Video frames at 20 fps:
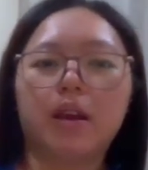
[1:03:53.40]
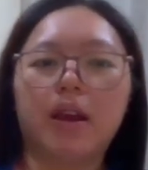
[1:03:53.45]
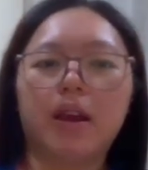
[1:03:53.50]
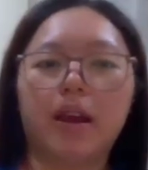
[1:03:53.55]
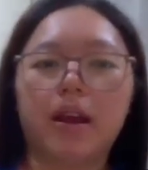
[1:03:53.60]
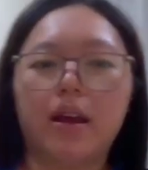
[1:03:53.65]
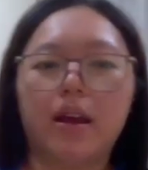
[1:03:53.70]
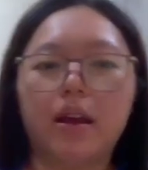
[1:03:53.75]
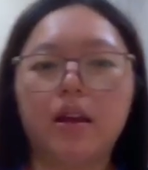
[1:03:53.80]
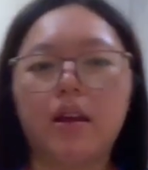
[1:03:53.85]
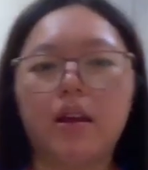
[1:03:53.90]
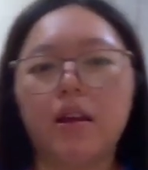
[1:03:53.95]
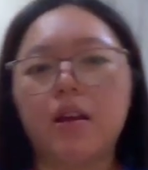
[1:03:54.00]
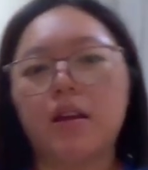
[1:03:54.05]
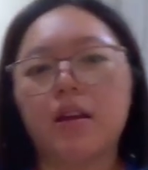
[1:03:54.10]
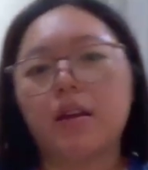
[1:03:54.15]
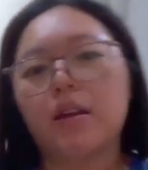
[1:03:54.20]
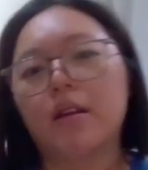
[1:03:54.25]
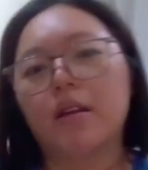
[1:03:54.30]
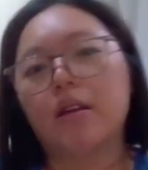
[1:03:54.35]
Yeah
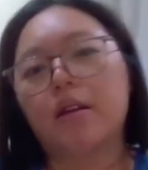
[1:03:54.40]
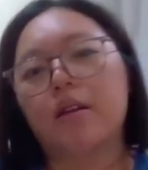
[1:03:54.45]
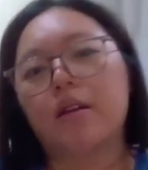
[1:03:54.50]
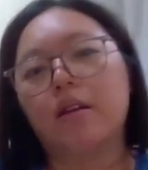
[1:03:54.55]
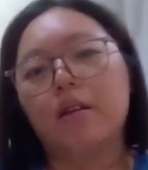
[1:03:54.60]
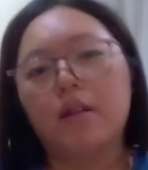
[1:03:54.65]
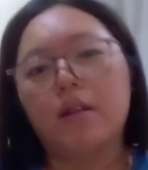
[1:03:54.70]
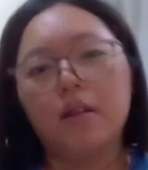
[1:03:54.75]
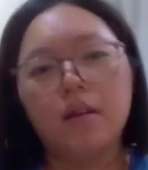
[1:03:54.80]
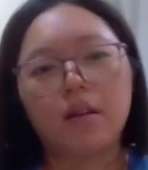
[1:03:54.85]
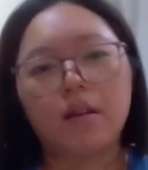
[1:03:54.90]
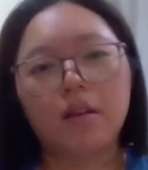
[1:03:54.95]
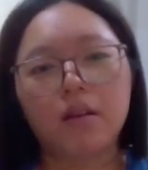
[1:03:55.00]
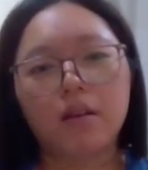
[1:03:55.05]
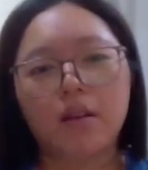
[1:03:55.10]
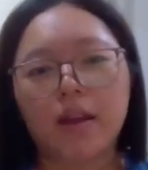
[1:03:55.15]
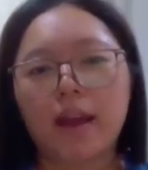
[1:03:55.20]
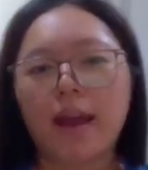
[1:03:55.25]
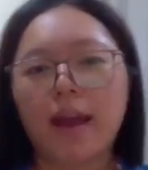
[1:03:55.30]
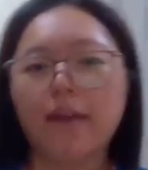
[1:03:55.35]

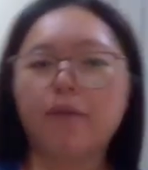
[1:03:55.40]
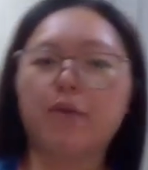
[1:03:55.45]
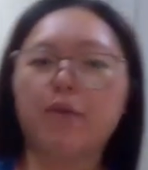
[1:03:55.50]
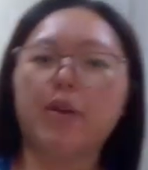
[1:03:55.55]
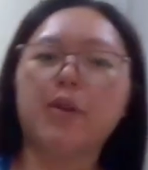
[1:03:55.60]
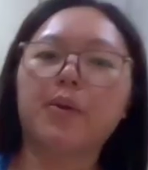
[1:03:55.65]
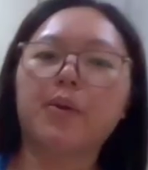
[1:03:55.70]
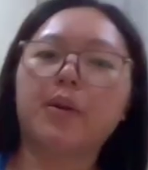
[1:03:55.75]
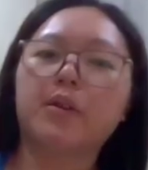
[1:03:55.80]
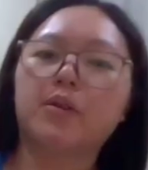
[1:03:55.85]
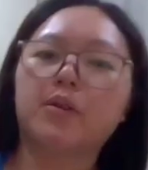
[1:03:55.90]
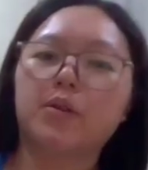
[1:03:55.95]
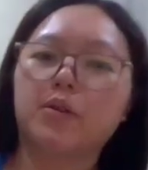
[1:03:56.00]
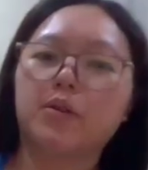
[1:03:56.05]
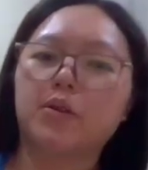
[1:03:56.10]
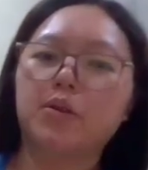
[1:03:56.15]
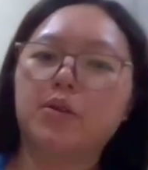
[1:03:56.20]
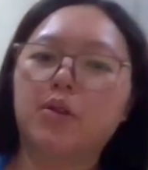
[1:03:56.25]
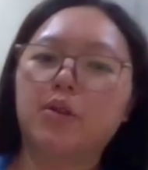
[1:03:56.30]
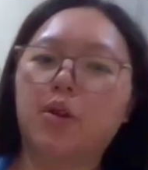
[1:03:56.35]
they have free will to
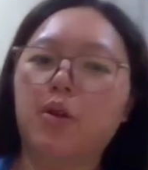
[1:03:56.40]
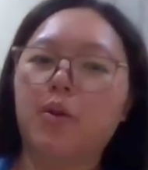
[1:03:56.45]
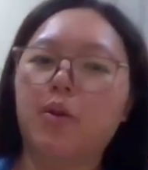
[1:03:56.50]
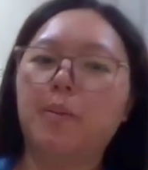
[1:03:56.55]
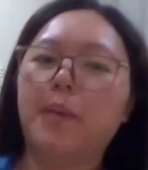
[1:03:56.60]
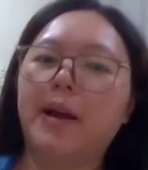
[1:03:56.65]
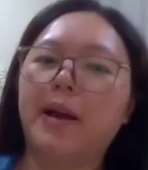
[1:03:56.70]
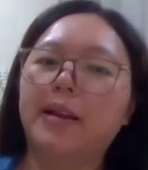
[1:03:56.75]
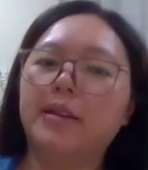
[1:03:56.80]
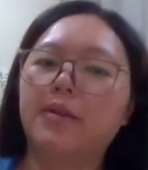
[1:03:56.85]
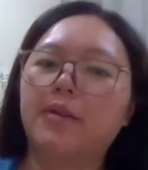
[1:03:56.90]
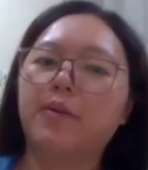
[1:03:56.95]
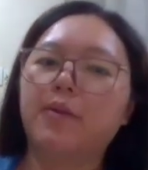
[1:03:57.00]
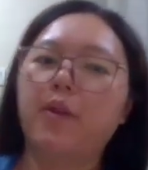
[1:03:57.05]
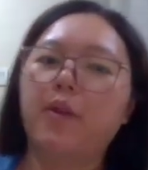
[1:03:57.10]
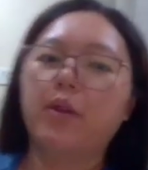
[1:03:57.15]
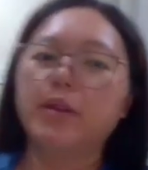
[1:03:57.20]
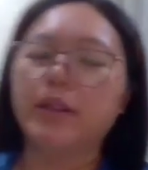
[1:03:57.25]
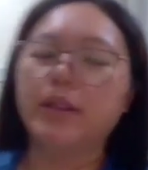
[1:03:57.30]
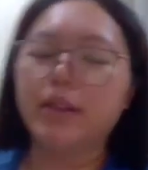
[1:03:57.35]
do so but
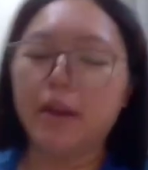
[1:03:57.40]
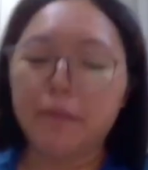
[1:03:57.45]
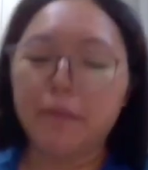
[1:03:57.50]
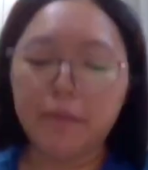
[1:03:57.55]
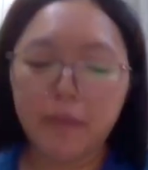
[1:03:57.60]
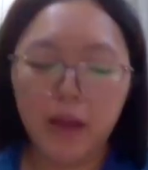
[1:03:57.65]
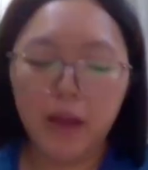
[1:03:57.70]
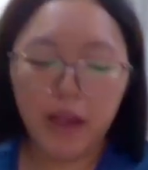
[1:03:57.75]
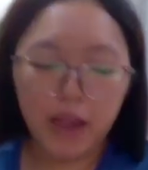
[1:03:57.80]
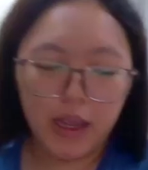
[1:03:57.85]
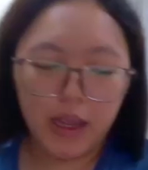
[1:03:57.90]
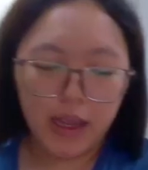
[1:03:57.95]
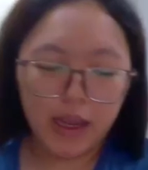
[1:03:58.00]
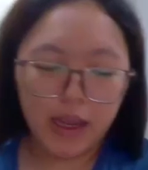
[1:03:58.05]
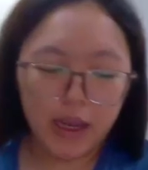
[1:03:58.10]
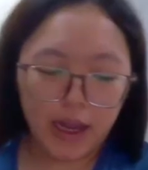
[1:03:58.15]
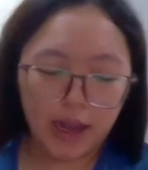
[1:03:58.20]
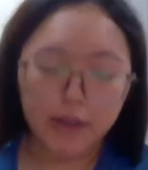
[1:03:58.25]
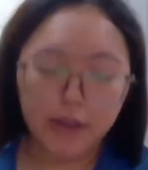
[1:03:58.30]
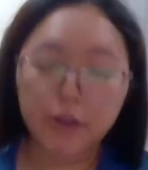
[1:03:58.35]
for some
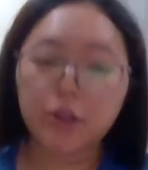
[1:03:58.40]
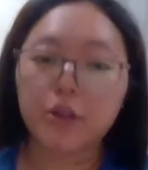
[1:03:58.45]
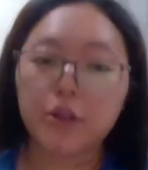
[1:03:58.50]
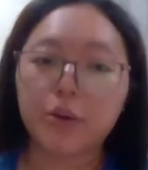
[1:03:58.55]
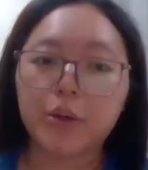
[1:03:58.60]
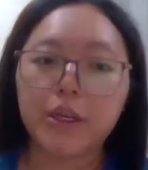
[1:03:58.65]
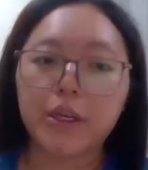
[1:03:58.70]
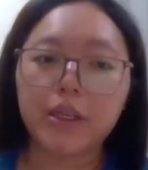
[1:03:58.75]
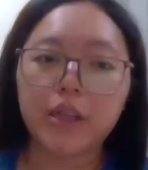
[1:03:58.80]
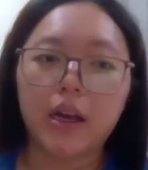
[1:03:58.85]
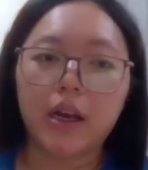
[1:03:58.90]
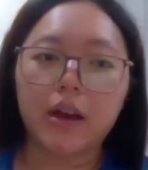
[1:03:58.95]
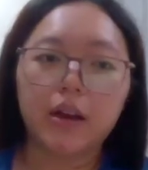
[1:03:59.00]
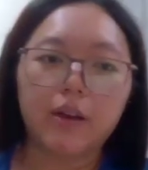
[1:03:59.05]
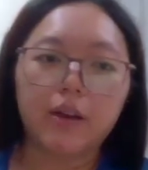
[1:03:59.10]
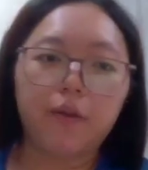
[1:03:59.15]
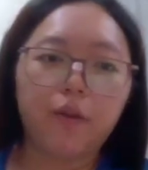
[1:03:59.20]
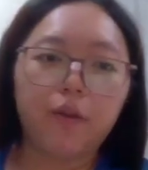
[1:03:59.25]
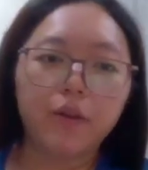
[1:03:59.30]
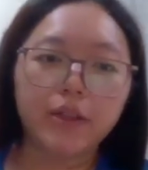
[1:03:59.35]
countries,
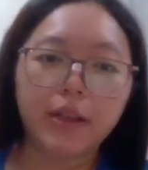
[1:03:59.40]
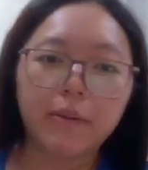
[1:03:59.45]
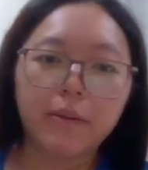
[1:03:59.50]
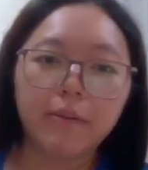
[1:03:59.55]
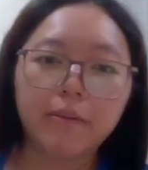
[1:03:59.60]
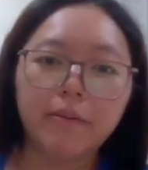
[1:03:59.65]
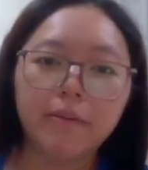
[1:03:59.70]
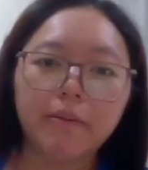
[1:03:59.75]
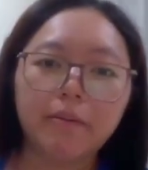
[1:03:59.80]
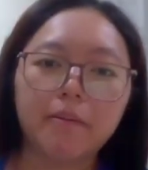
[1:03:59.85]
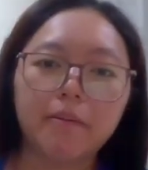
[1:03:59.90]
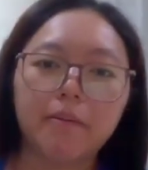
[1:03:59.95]
uh, for some